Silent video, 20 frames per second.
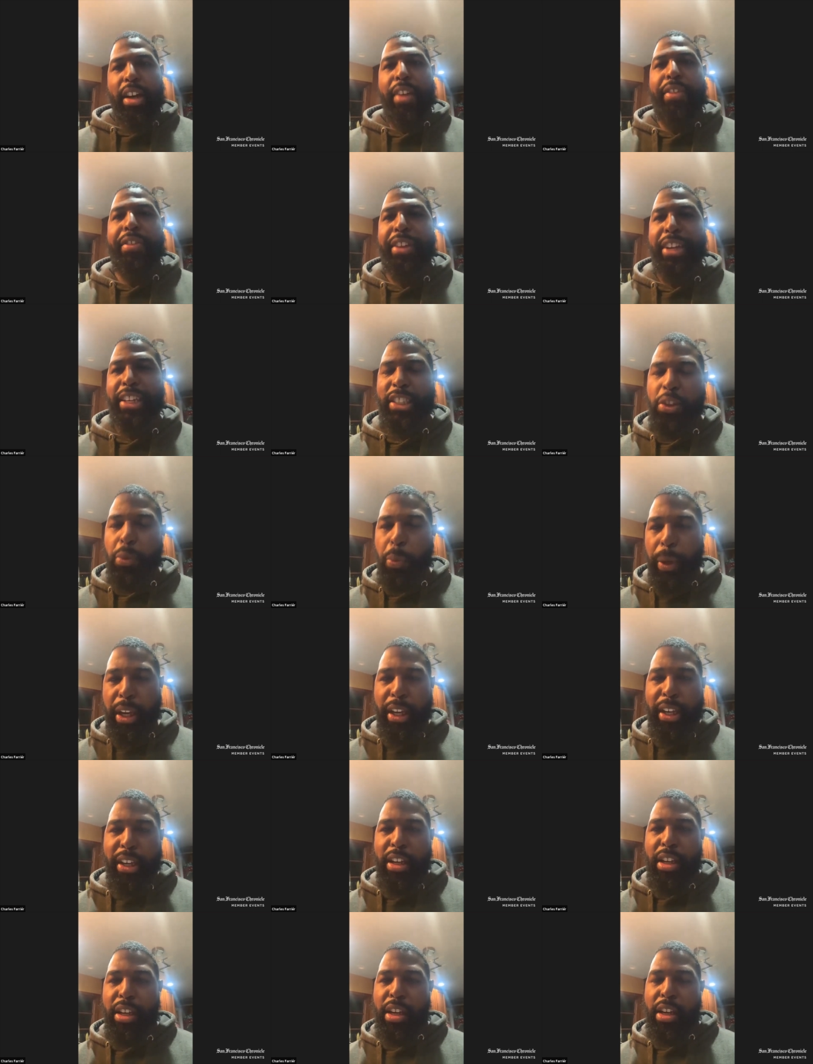This
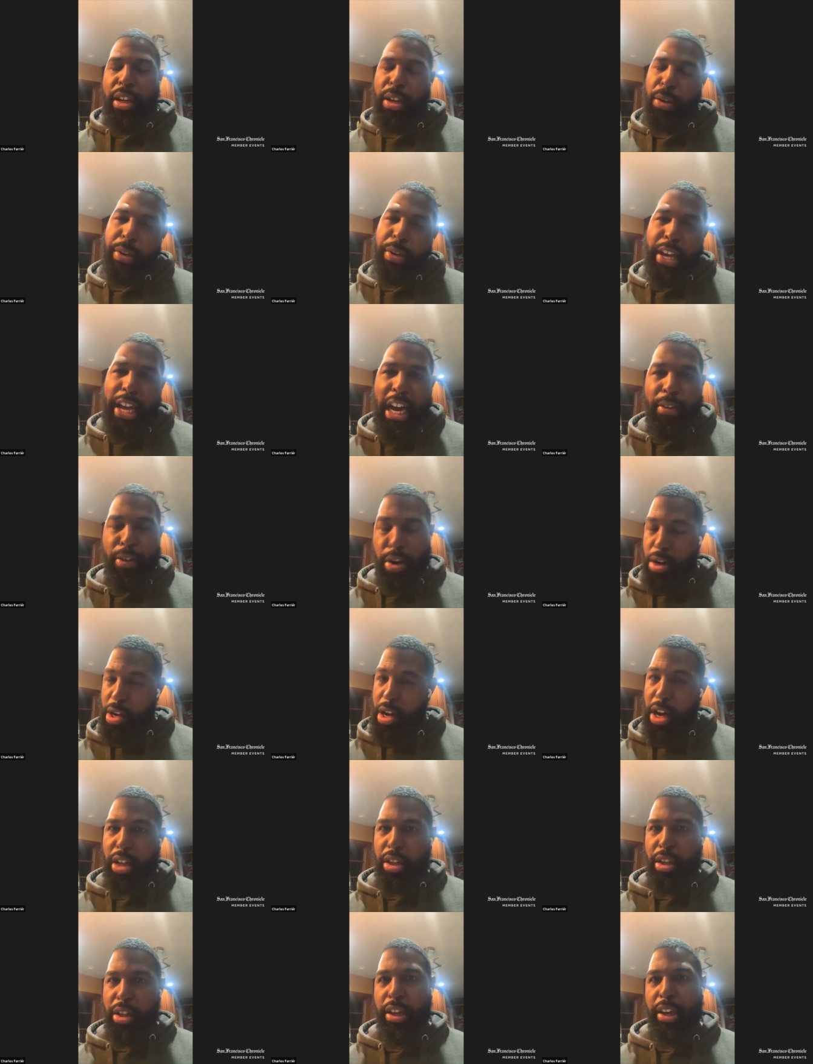week we have our
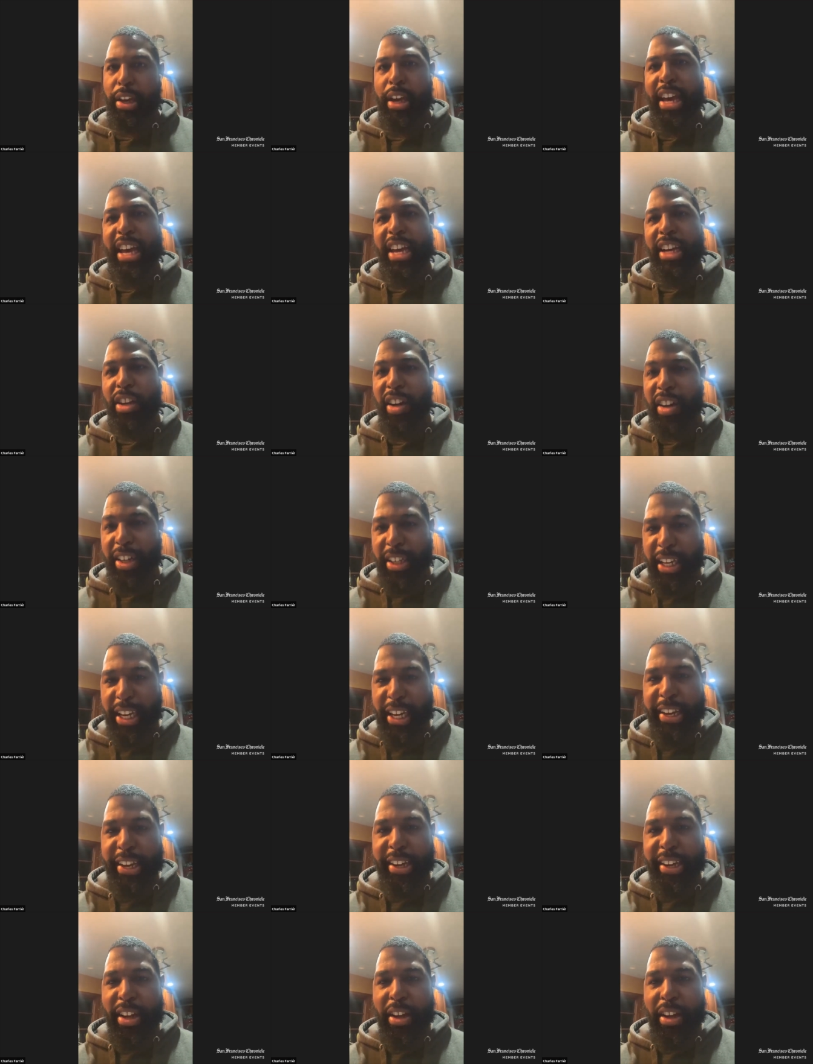holiday eggnog
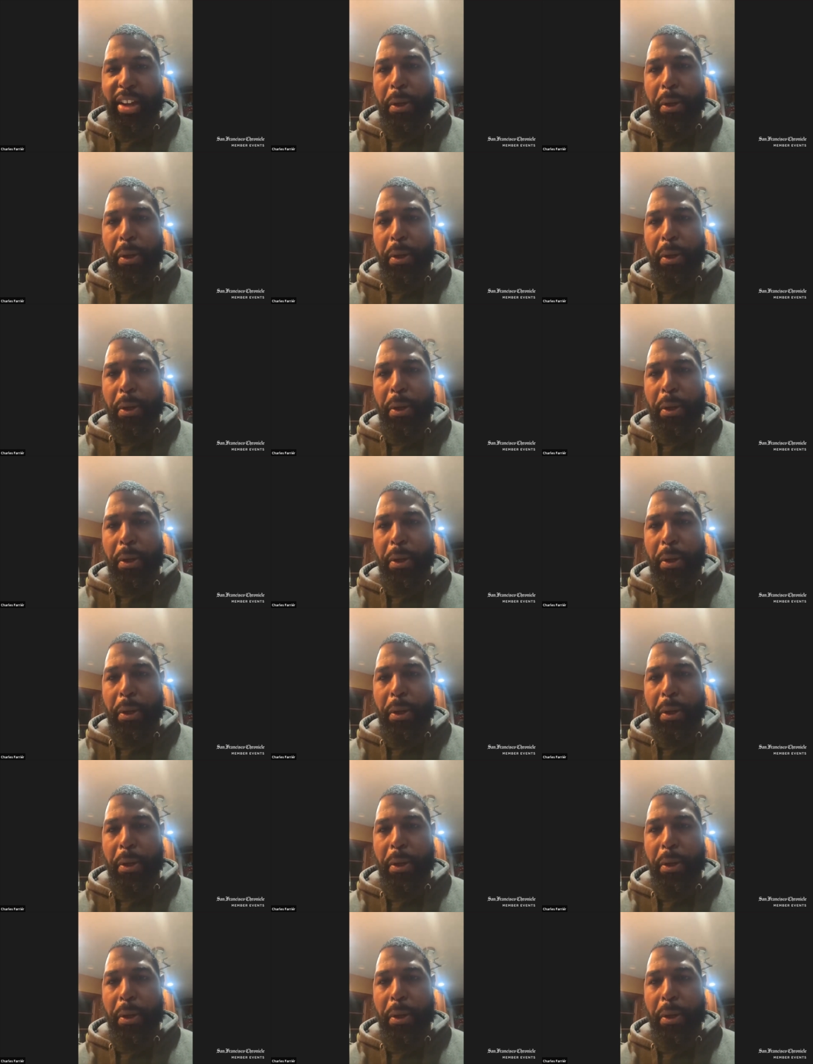cake.